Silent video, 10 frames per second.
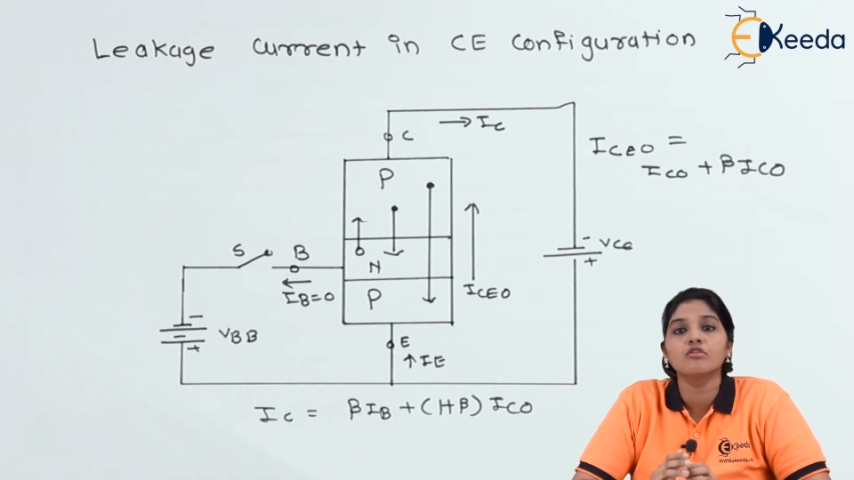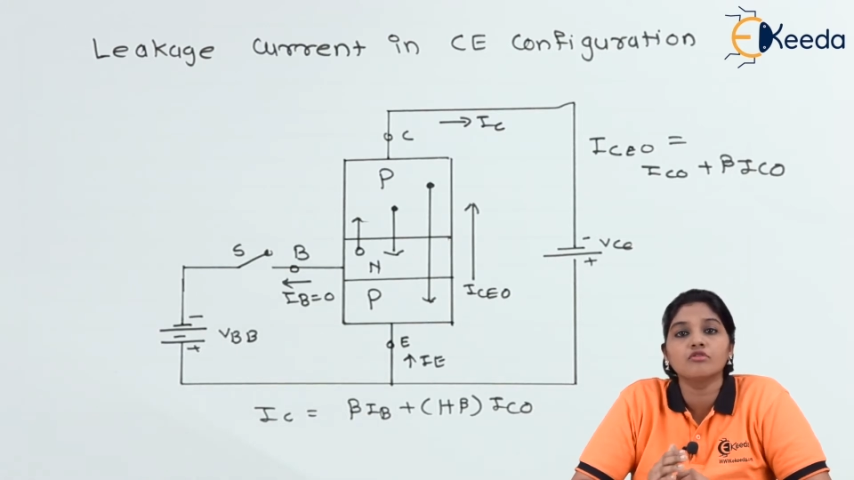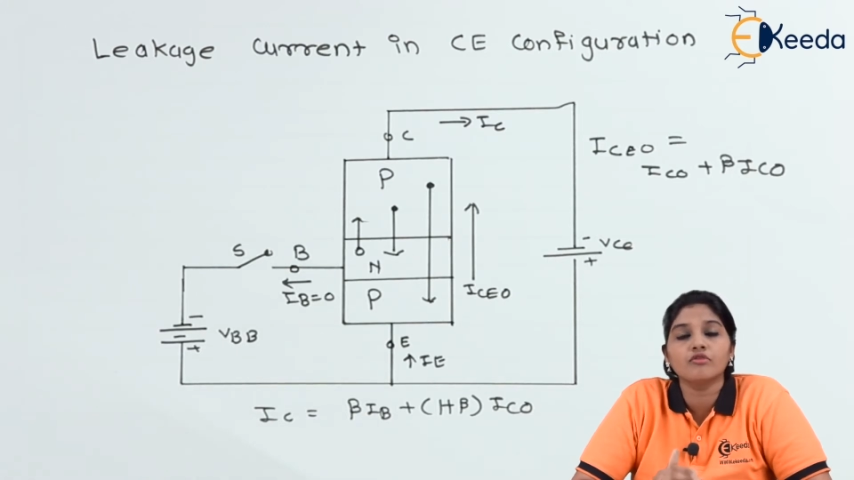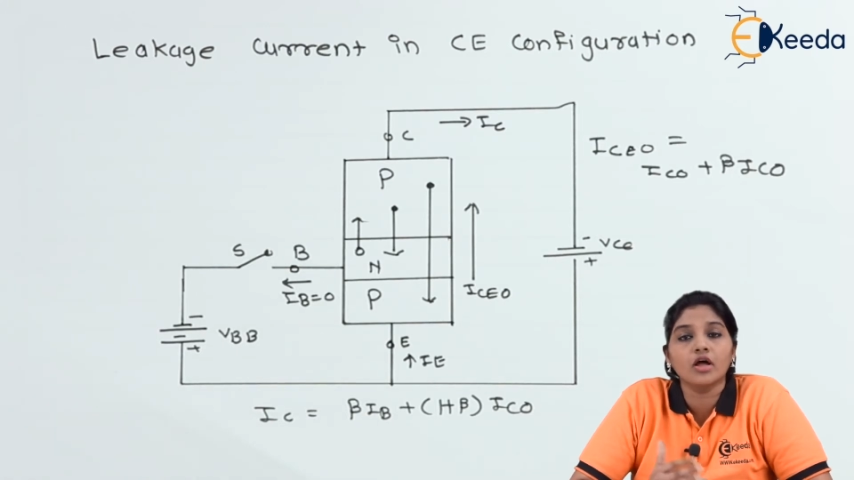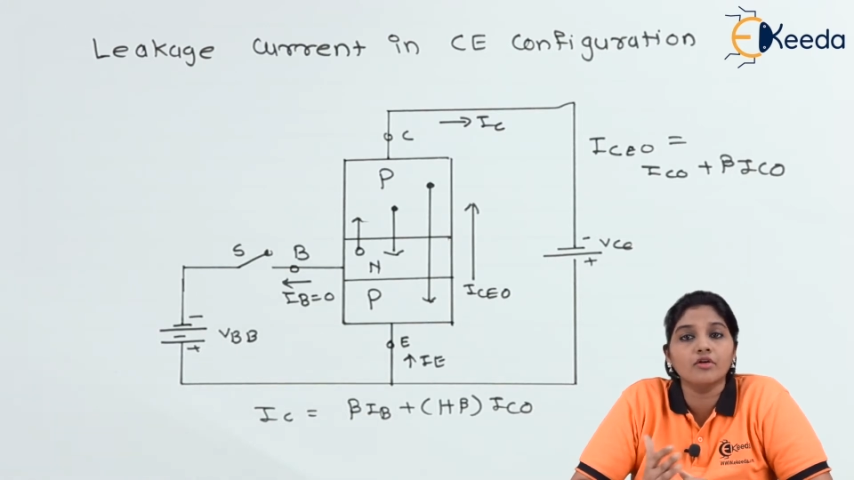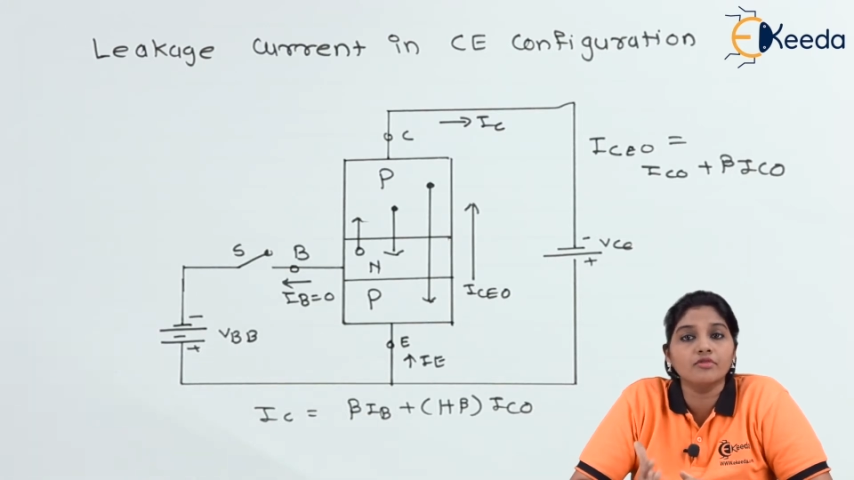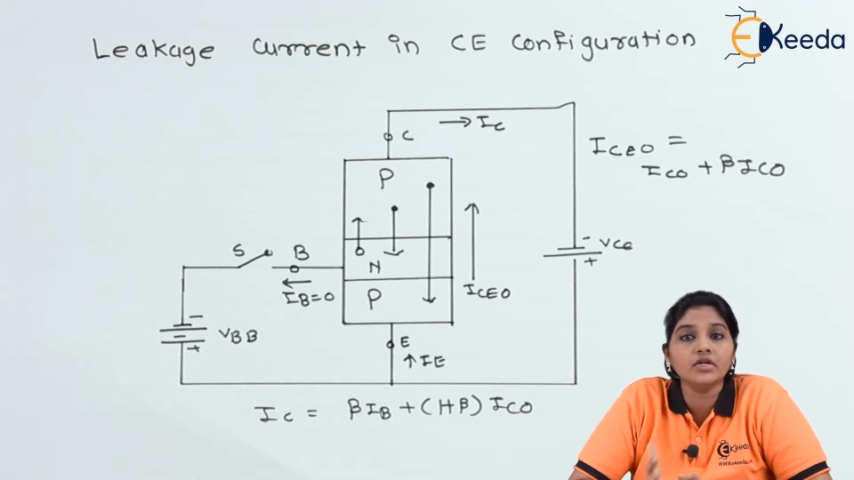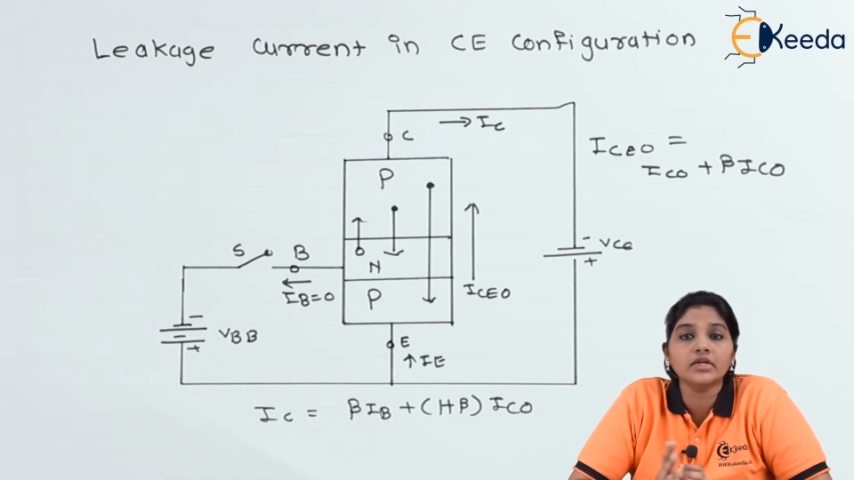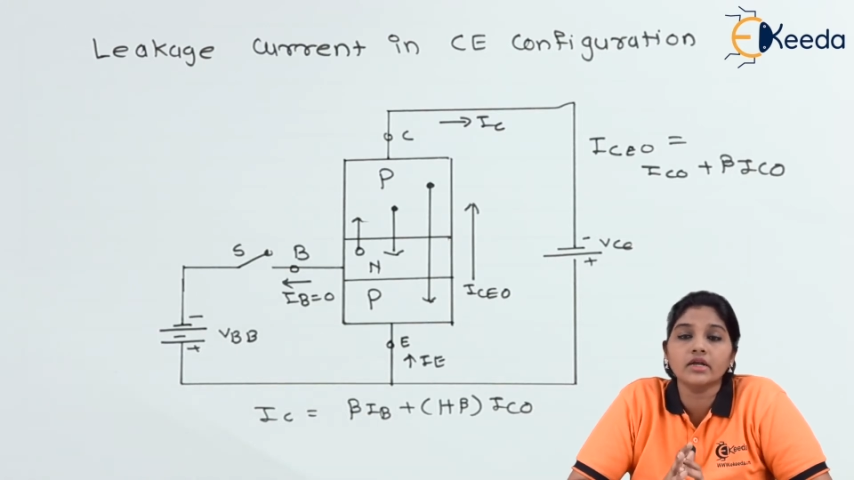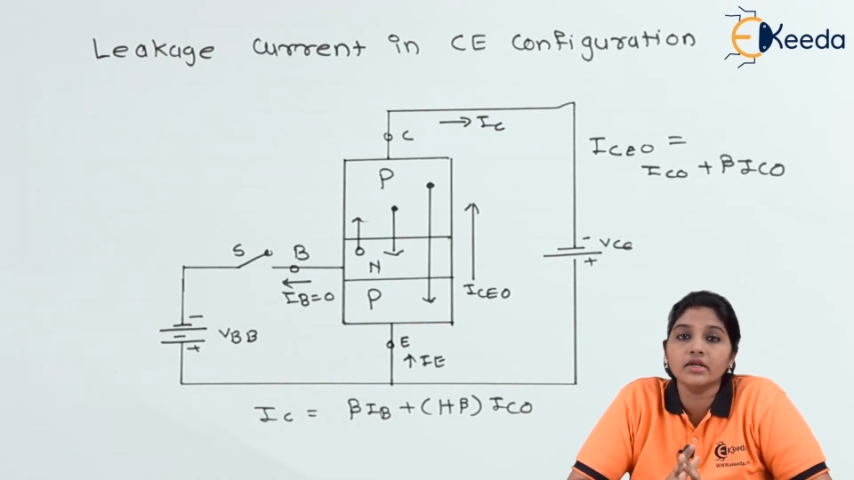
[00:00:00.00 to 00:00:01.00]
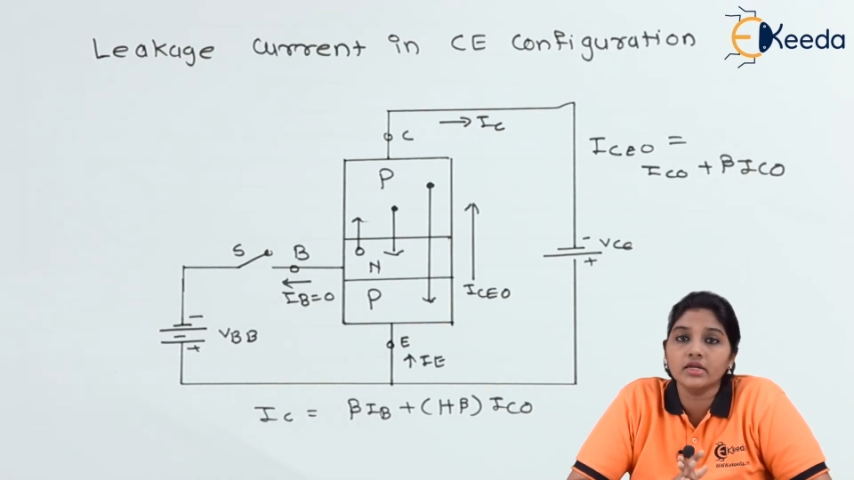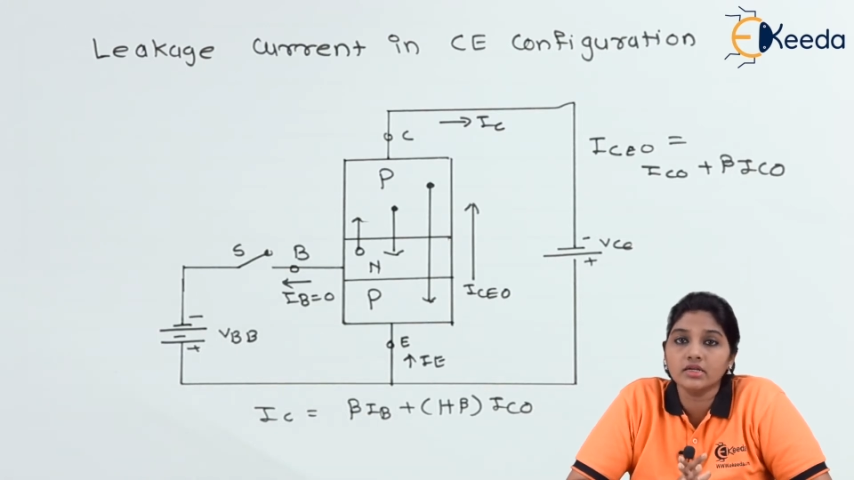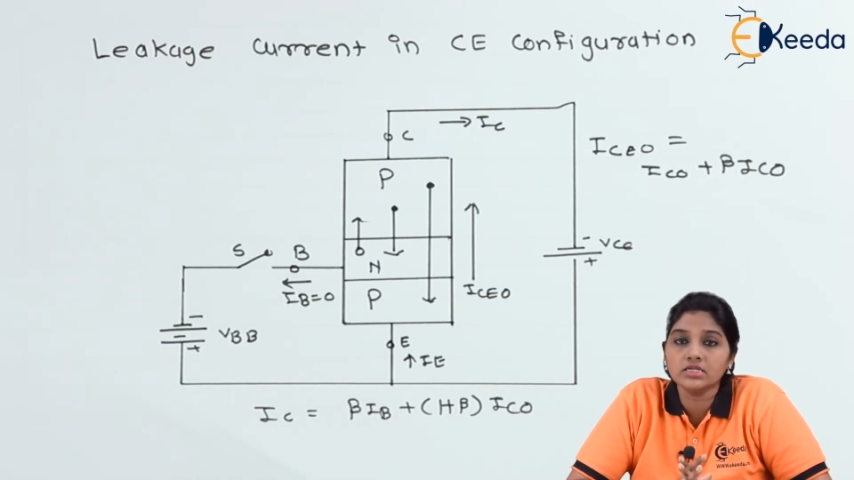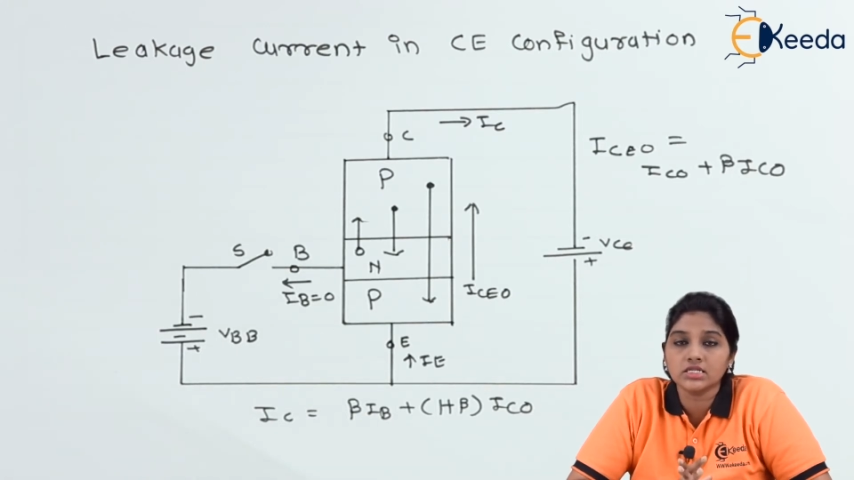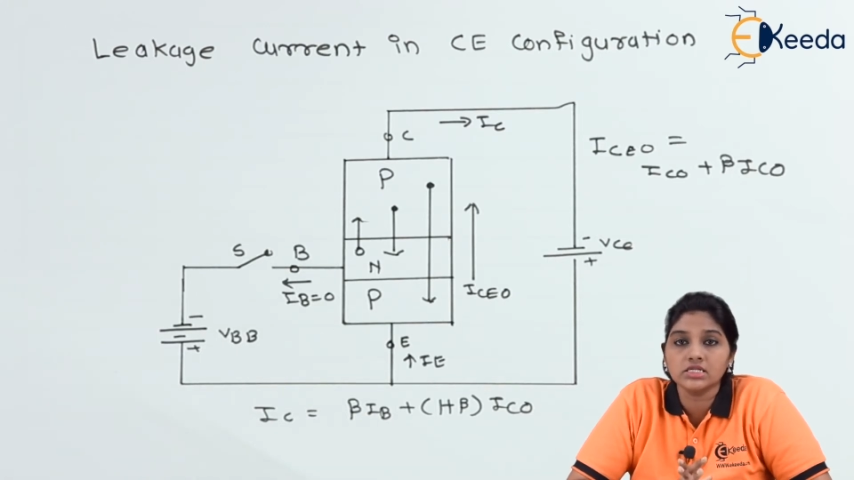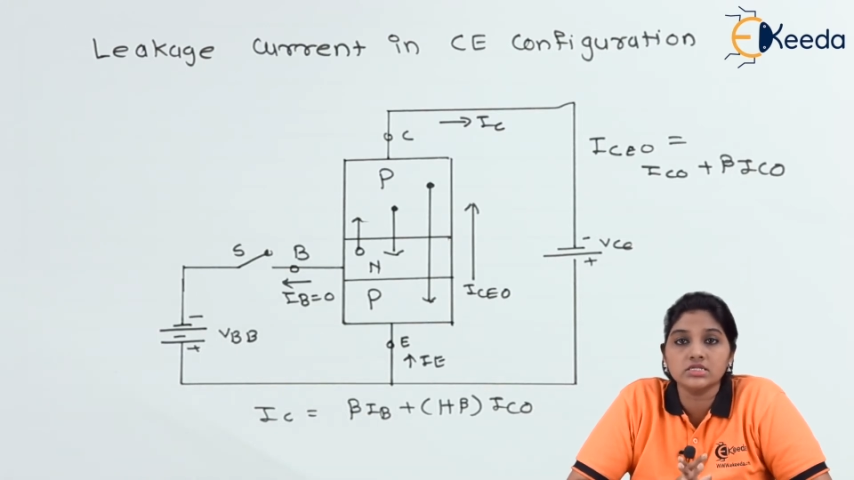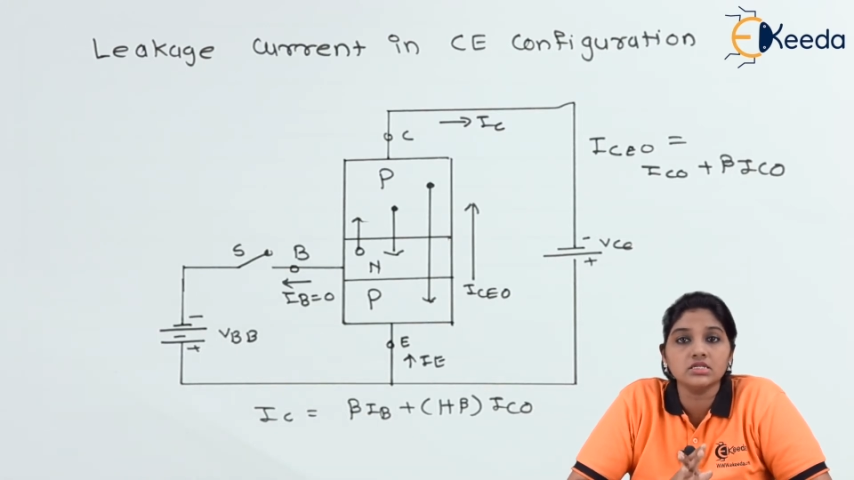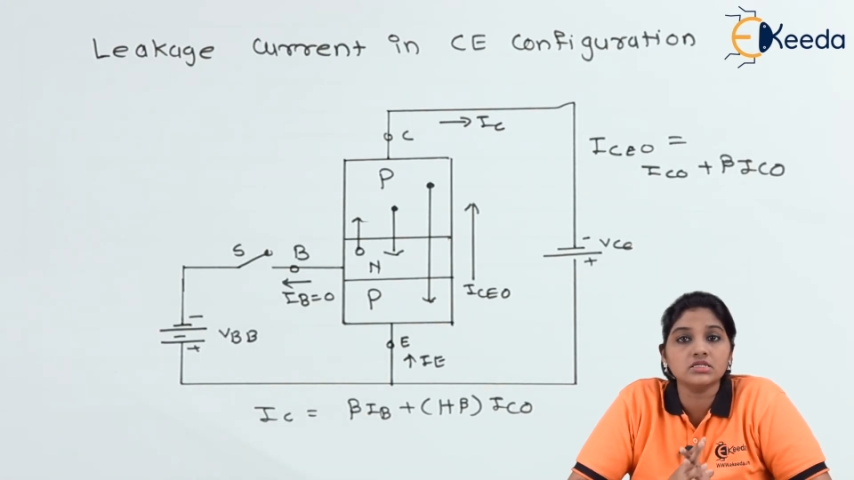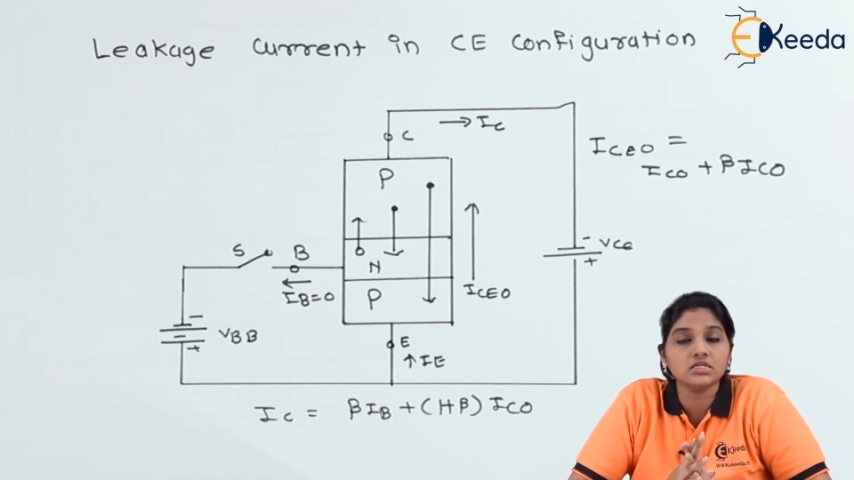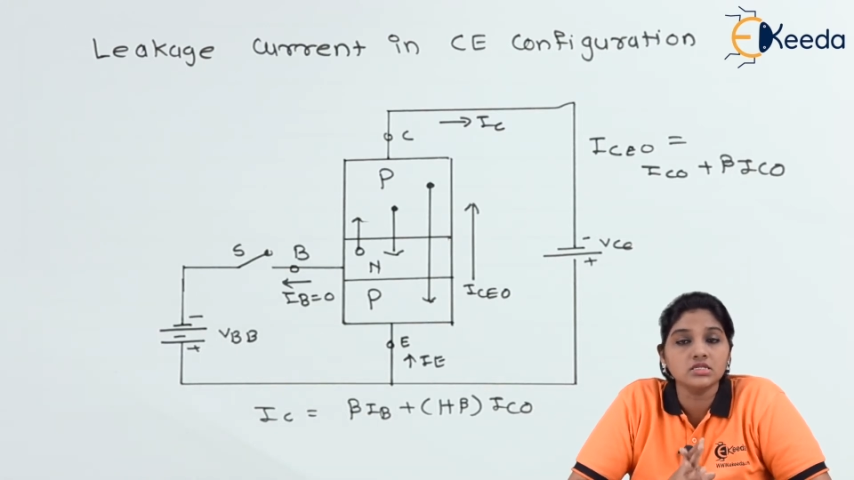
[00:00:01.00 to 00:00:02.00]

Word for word: For every 10 degree Celsius